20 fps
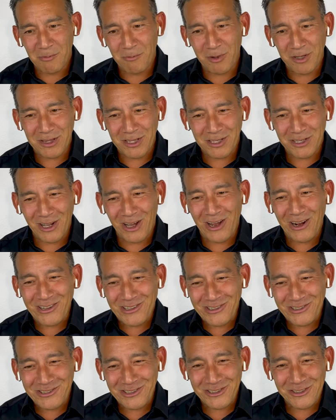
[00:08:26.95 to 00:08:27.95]
But the
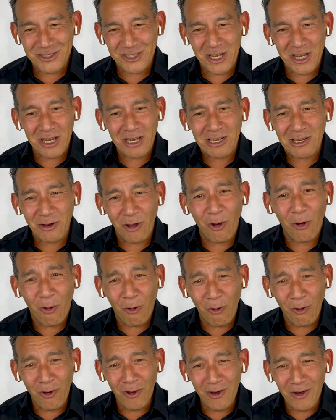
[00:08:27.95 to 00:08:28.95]
doctors are saying
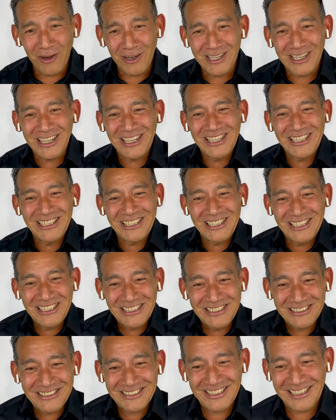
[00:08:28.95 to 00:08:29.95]
no. And
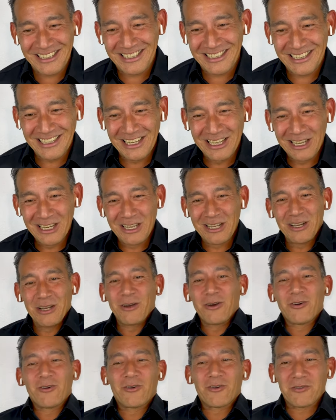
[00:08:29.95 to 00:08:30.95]
it's like,
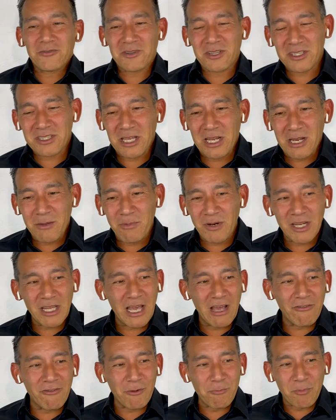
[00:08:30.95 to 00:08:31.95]
does anybody
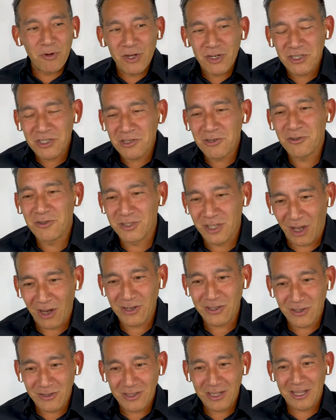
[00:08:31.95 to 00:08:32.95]
have a personal
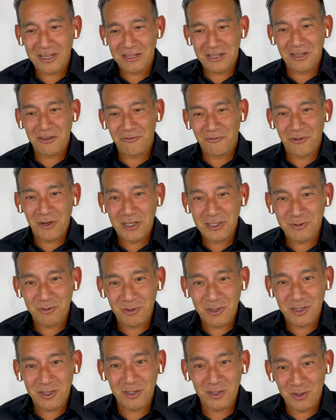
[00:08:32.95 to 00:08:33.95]
doctor that they have friends
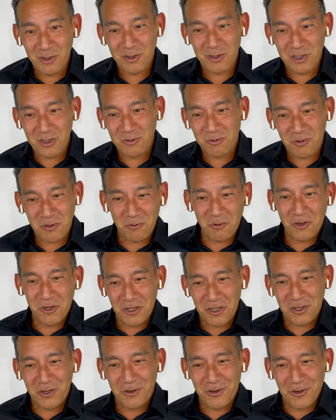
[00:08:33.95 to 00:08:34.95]
with? You know, because we want
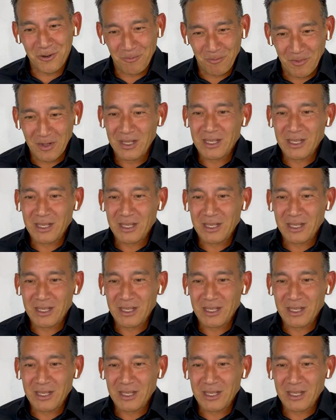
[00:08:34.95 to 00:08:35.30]
to cure him.